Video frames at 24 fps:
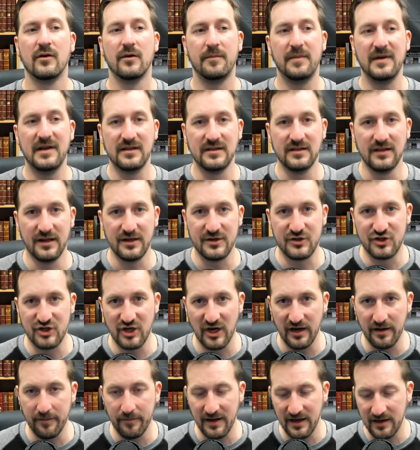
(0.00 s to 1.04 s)
Be
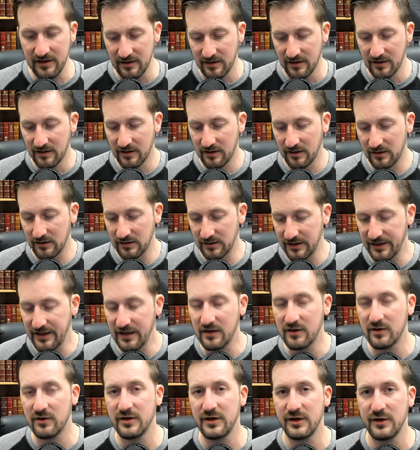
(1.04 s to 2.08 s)
legitimate,
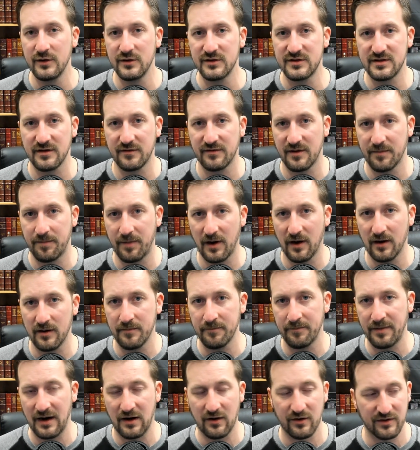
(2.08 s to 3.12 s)
legal use of the
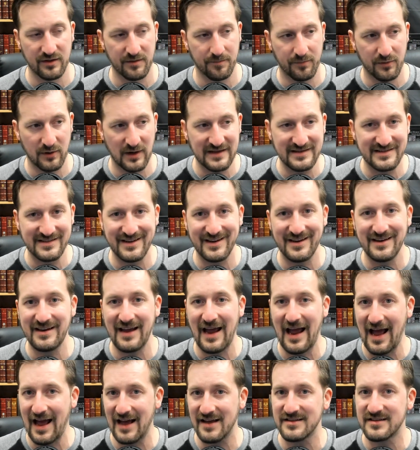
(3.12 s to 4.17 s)
pardon power. The president
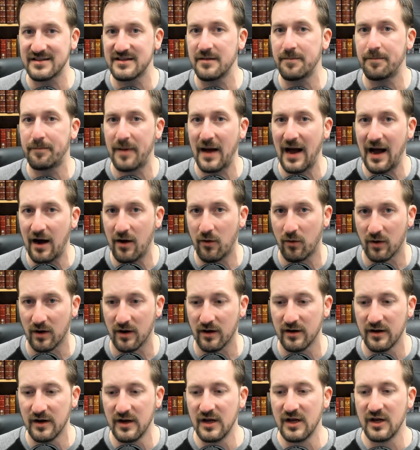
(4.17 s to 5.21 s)
has the
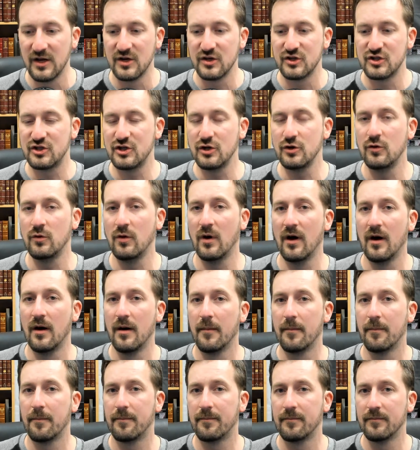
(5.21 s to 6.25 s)
power to
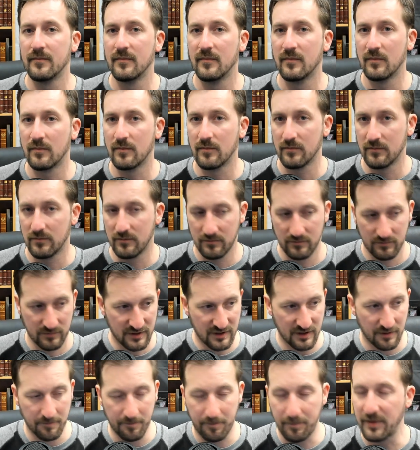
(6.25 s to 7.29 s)

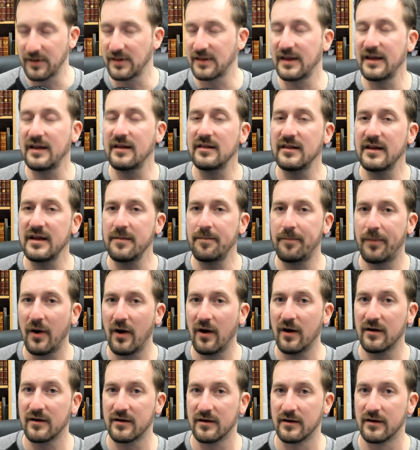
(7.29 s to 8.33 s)
completely
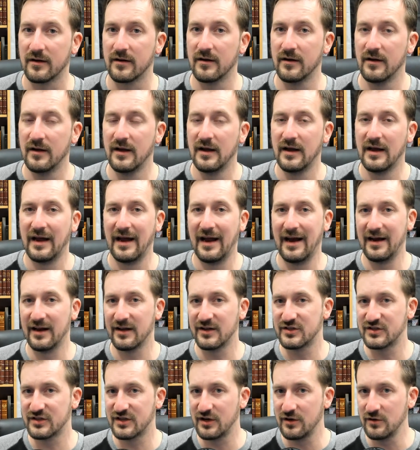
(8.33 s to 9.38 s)
pardon and
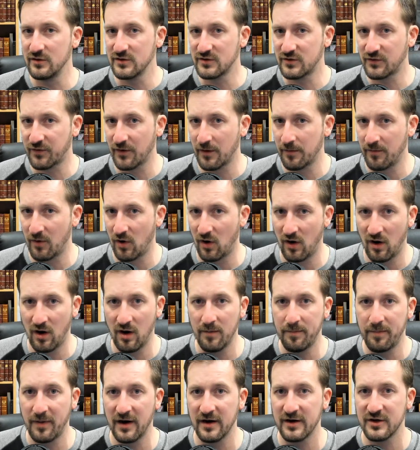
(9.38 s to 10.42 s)
excuse from
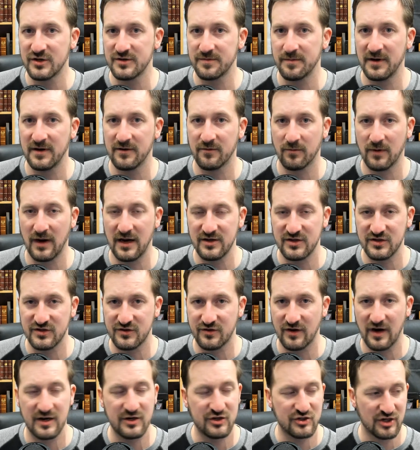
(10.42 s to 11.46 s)
all punishment and
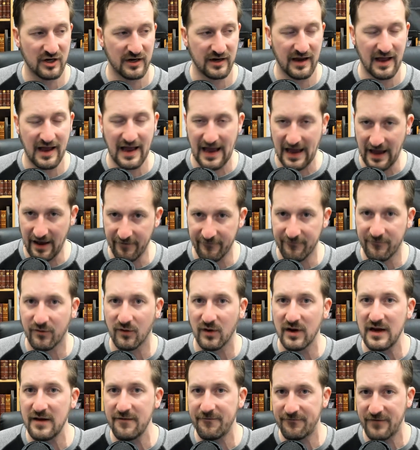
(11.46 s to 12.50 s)
registration
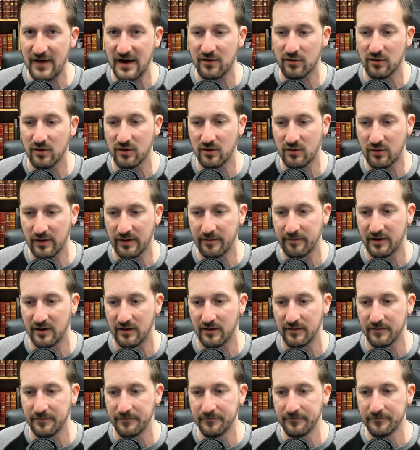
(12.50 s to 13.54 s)
every federal
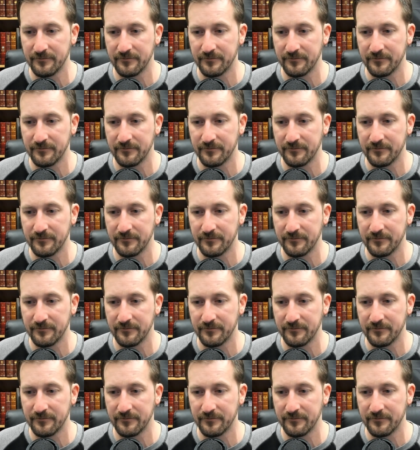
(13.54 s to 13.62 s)
criminal.